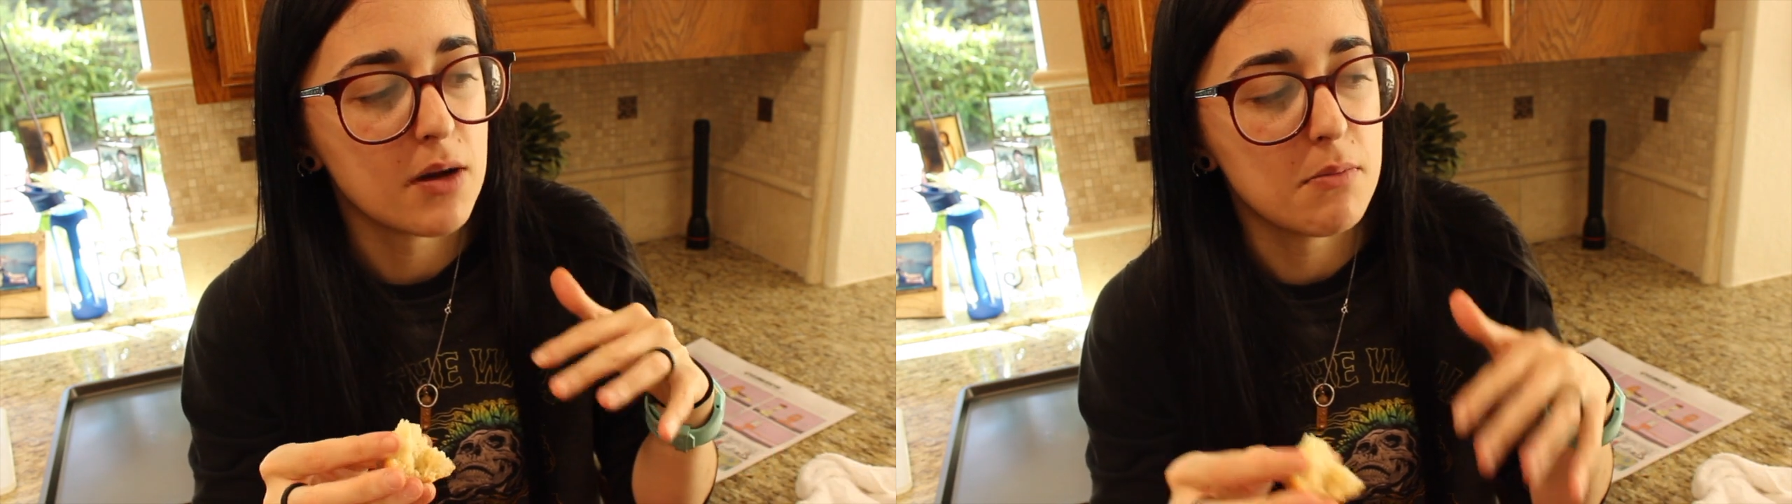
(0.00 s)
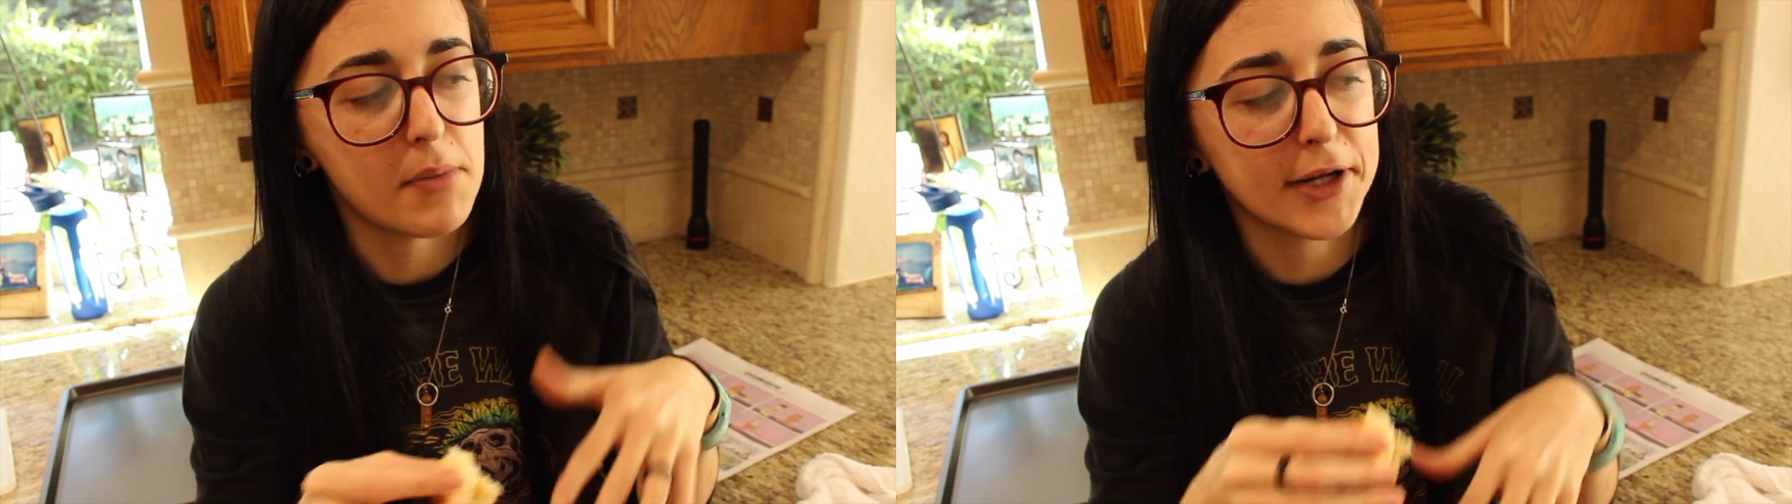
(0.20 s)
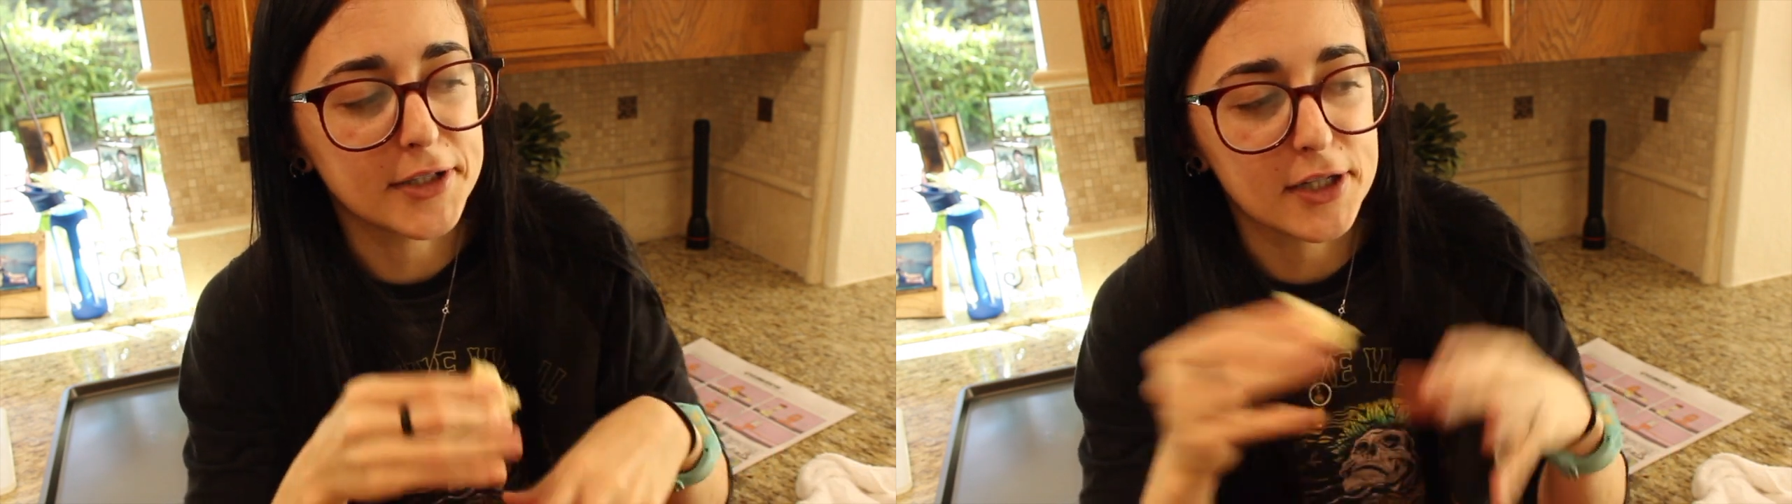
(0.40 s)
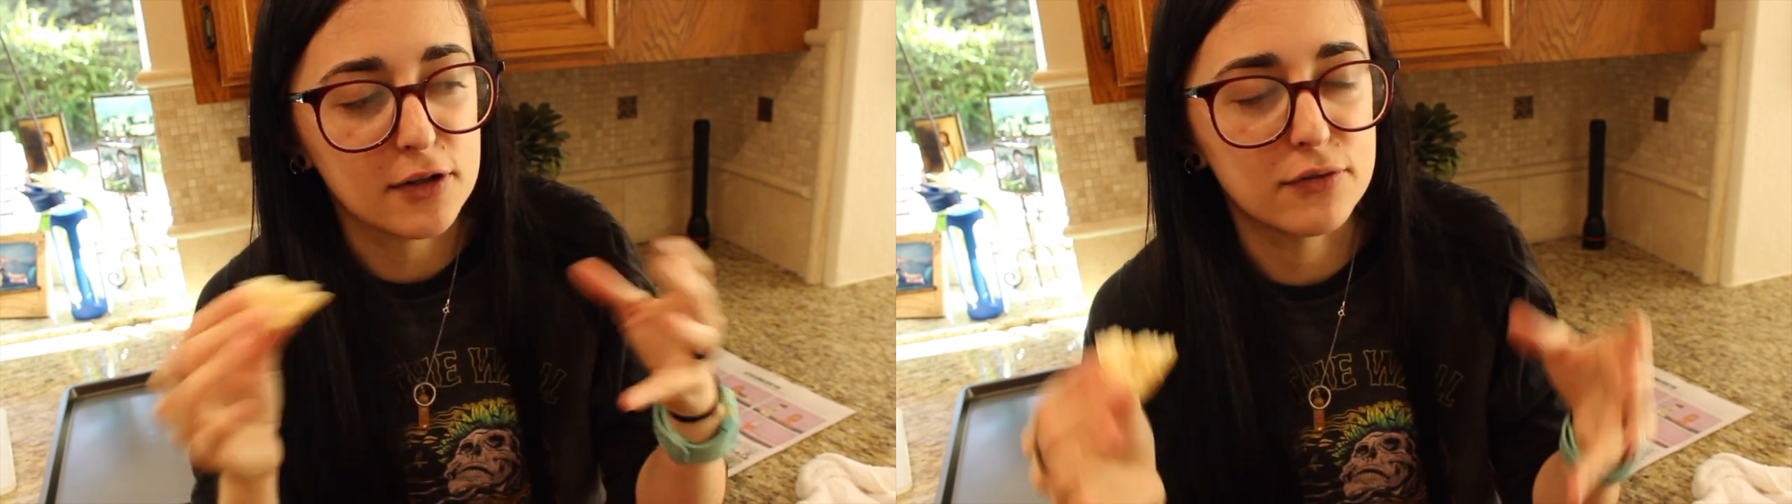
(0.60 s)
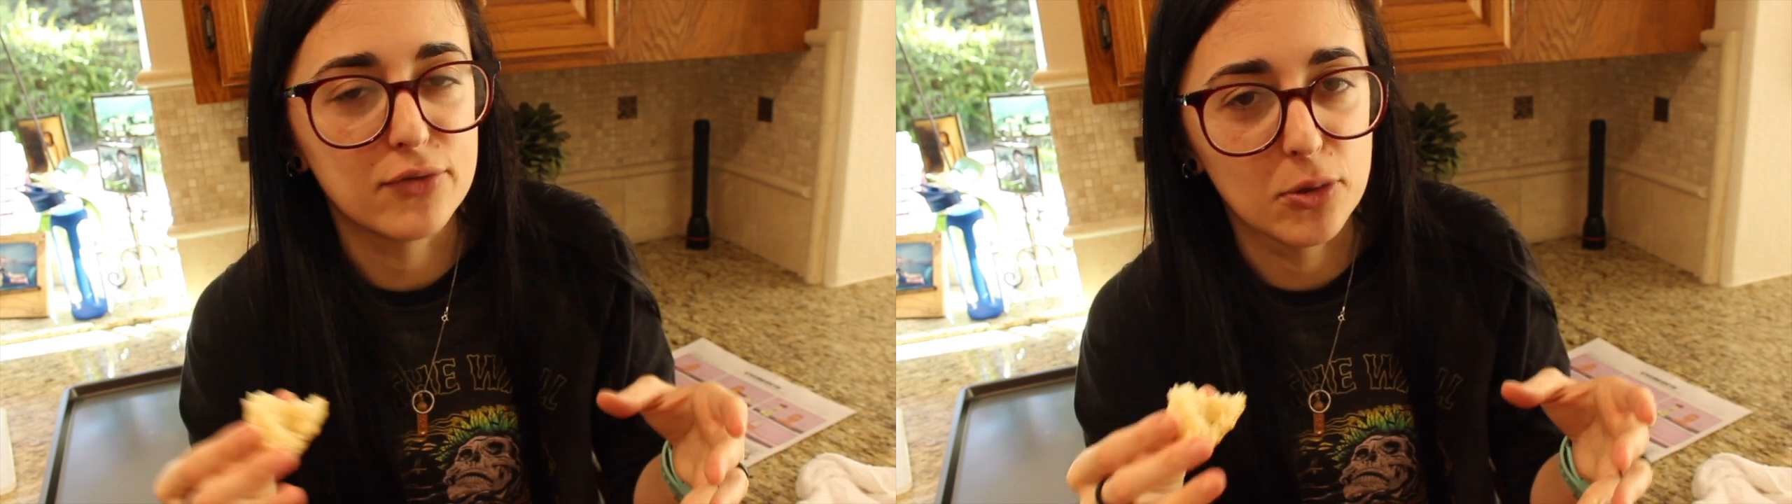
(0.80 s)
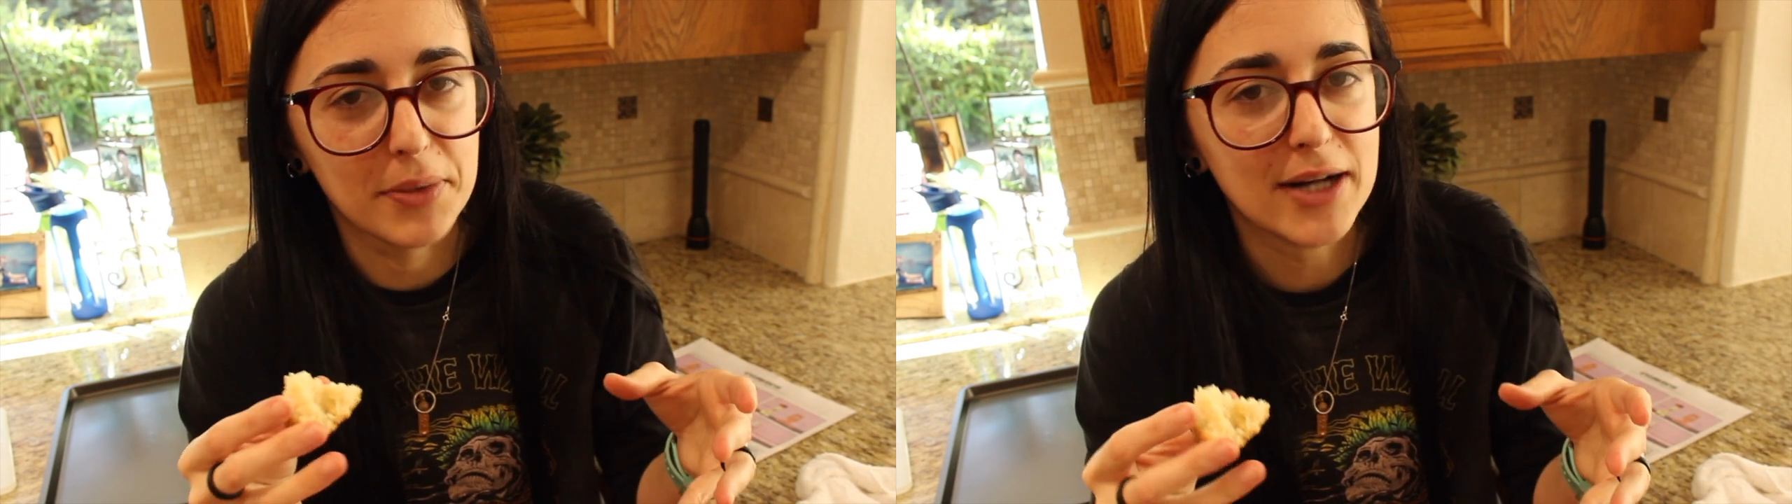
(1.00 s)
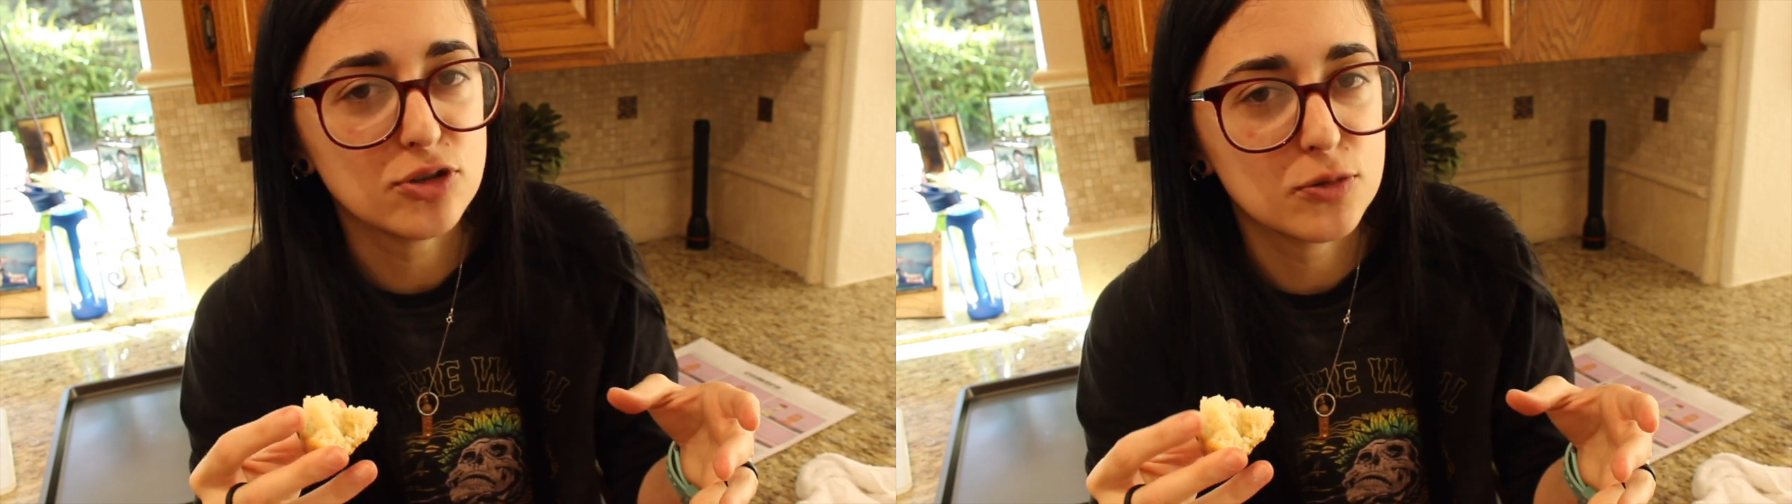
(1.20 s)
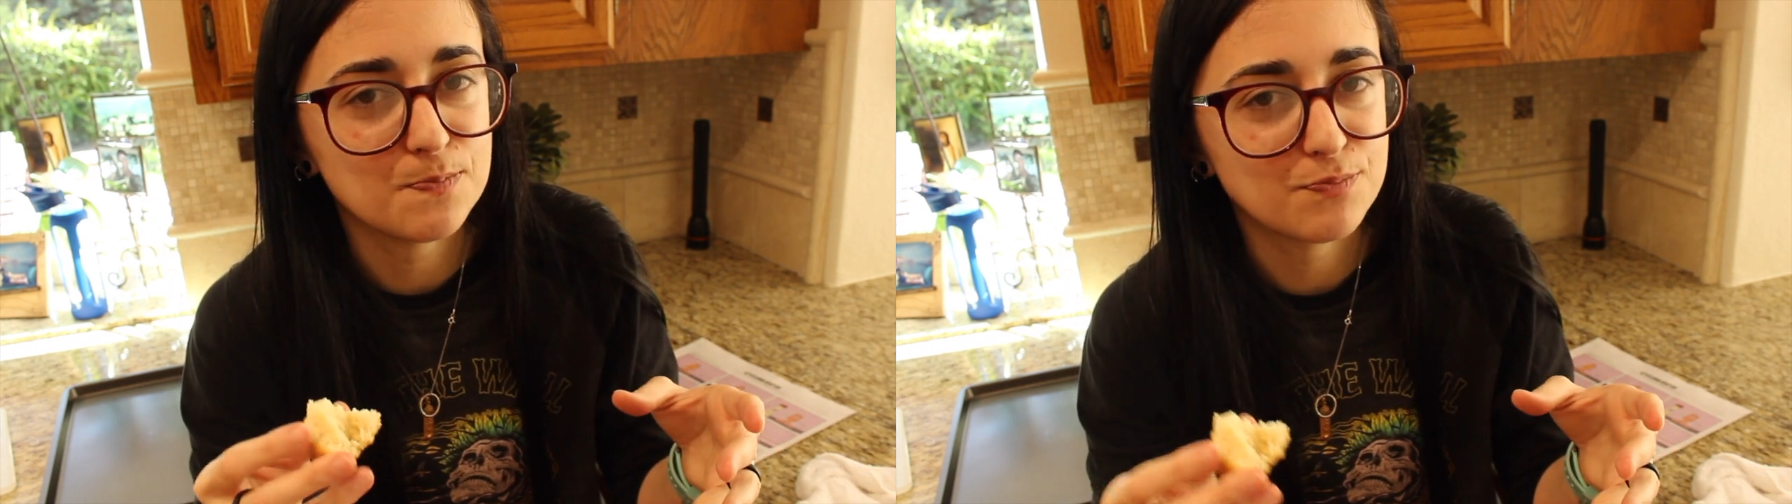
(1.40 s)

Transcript: make like a full batch.